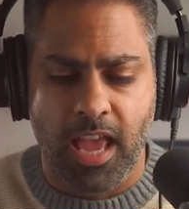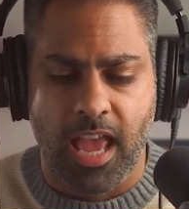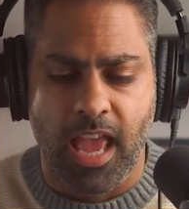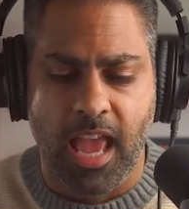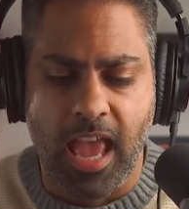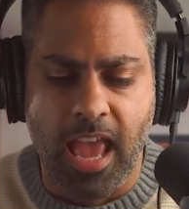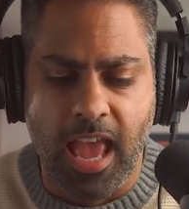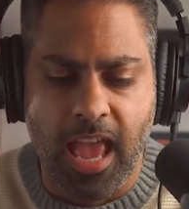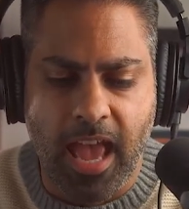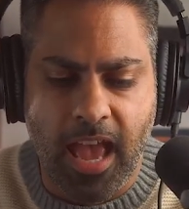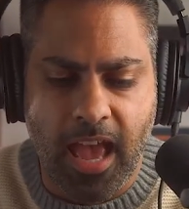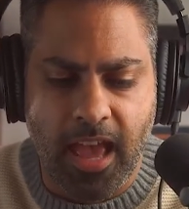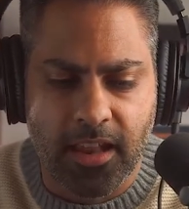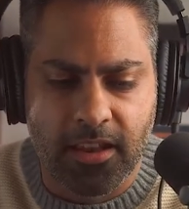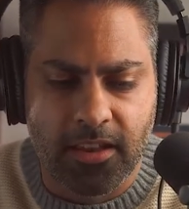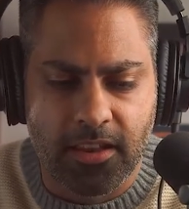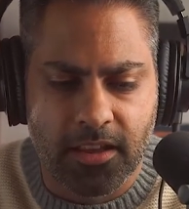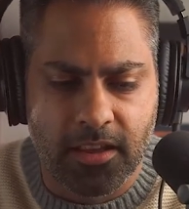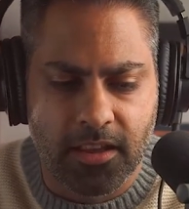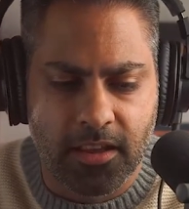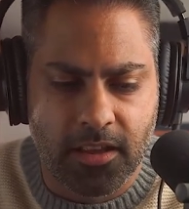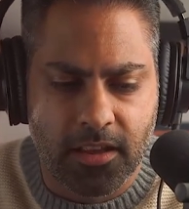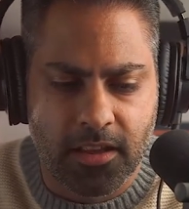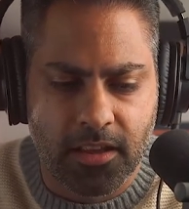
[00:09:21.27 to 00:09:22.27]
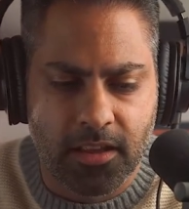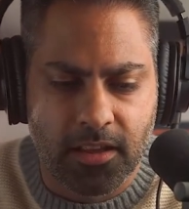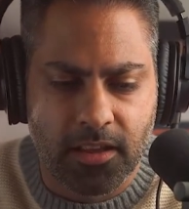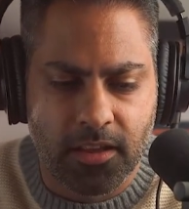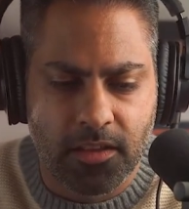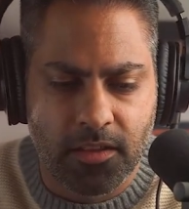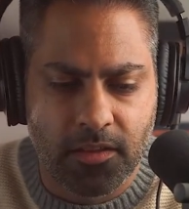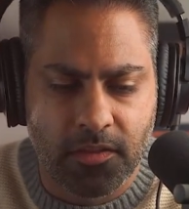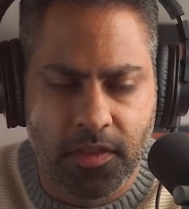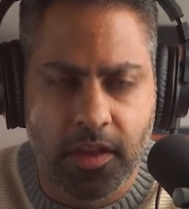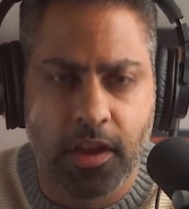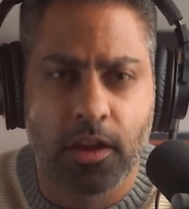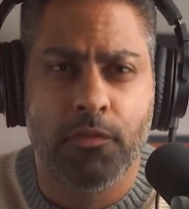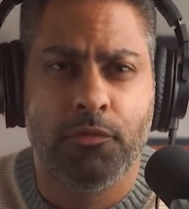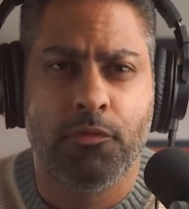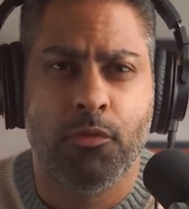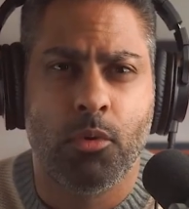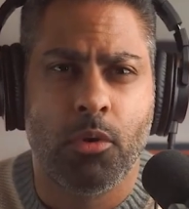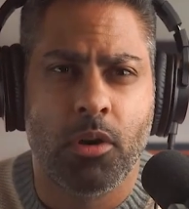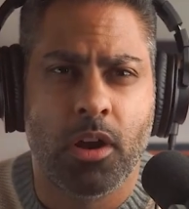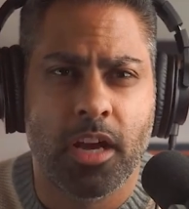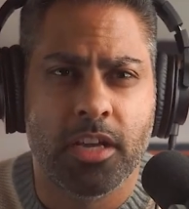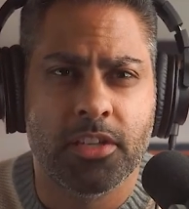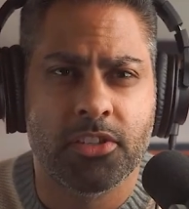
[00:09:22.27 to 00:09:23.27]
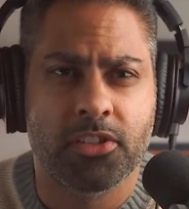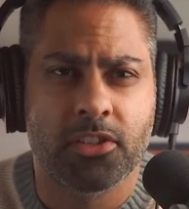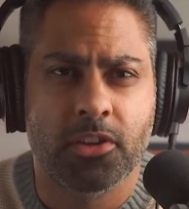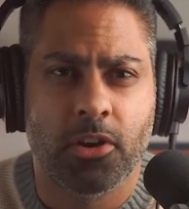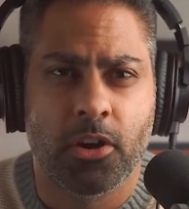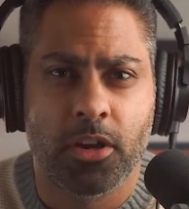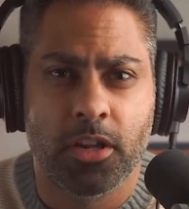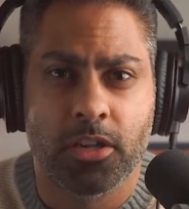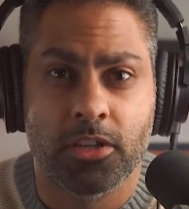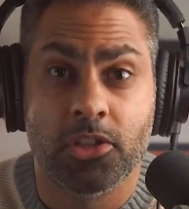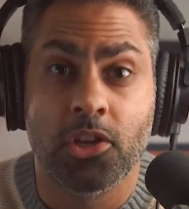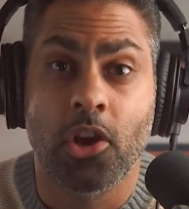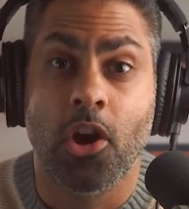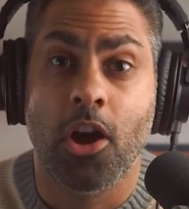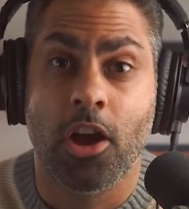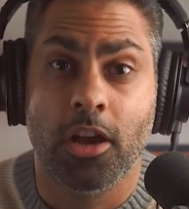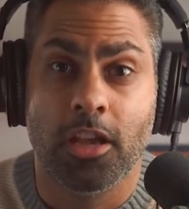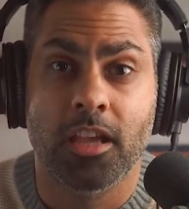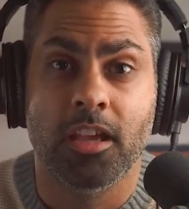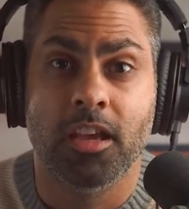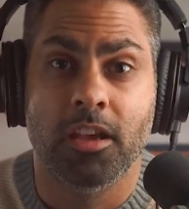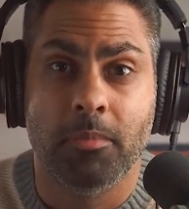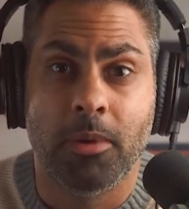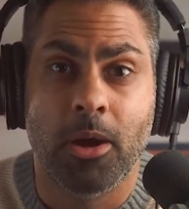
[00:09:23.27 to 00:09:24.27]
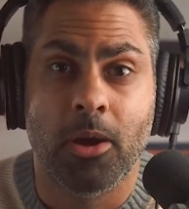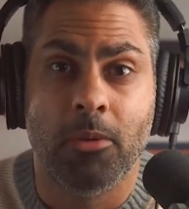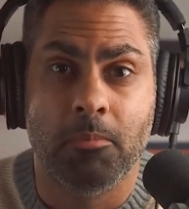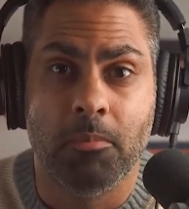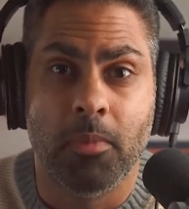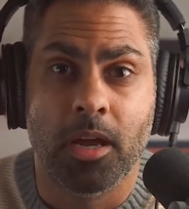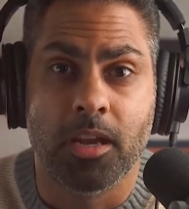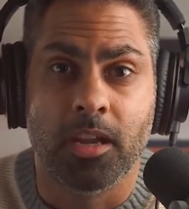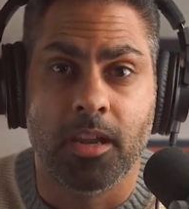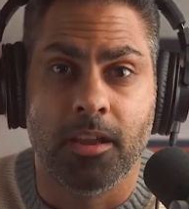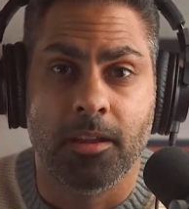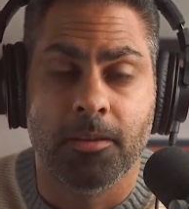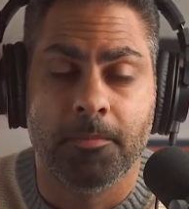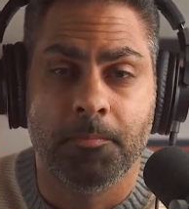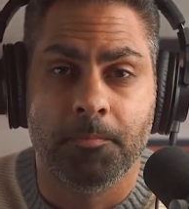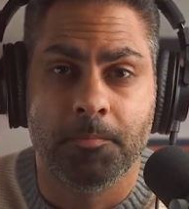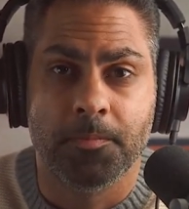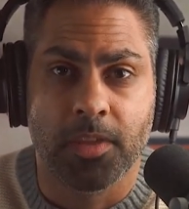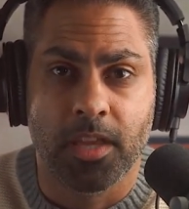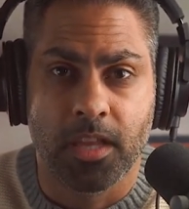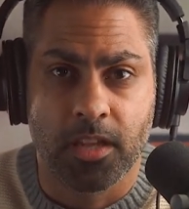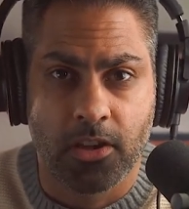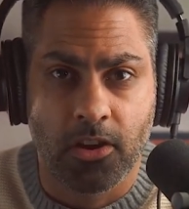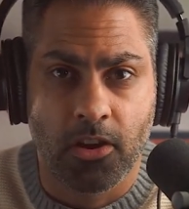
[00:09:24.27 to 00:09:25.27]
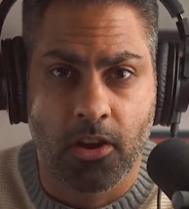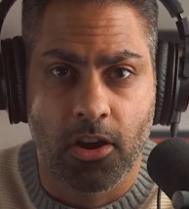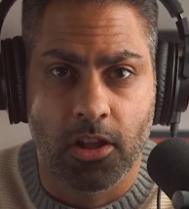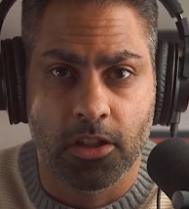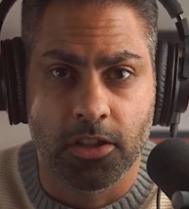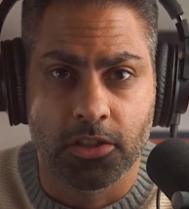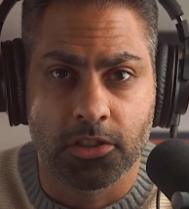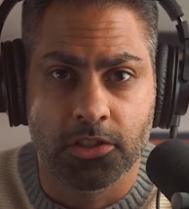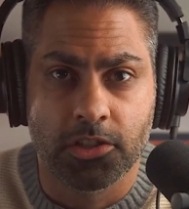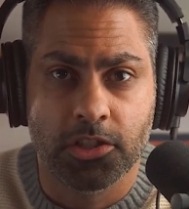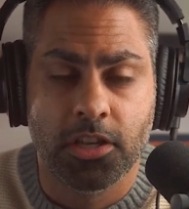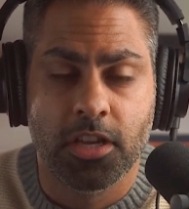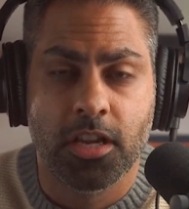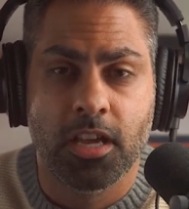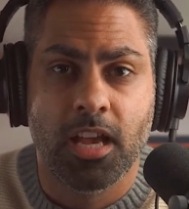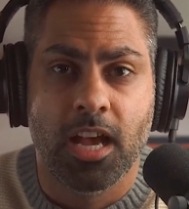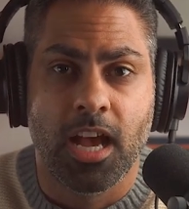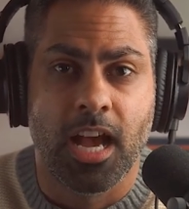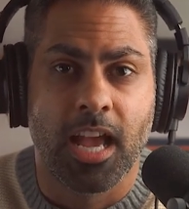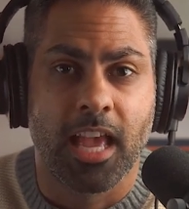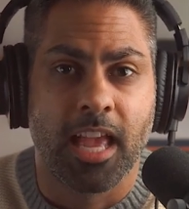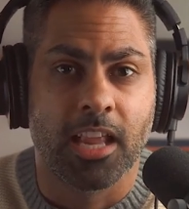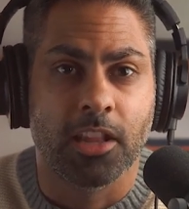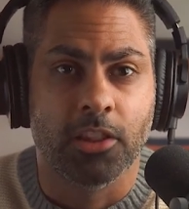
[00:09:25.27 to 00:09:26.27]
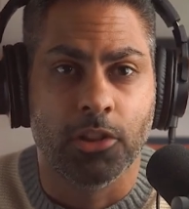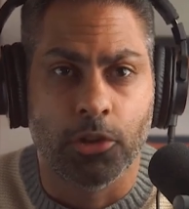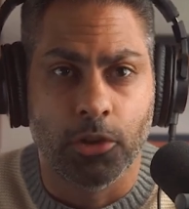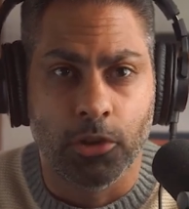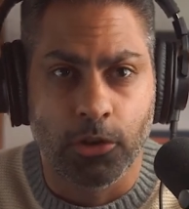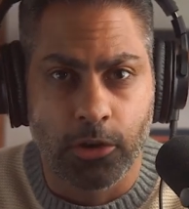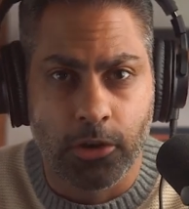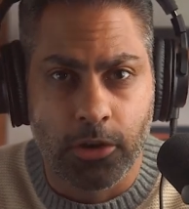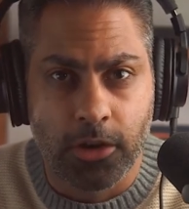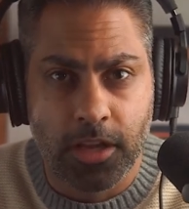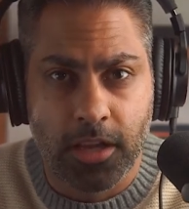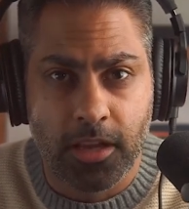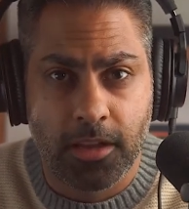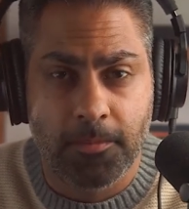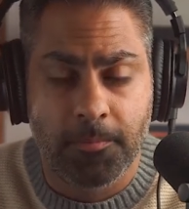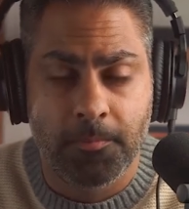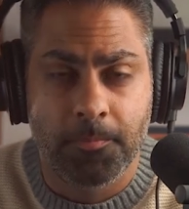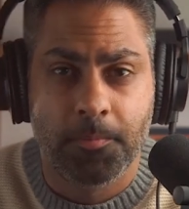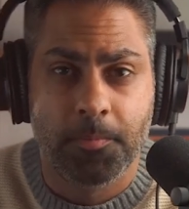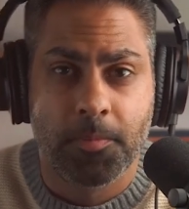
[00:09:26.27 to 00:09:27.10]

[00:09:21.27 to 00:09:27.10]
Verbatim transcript: And Therefore, I started talking about money in college. I had learned it.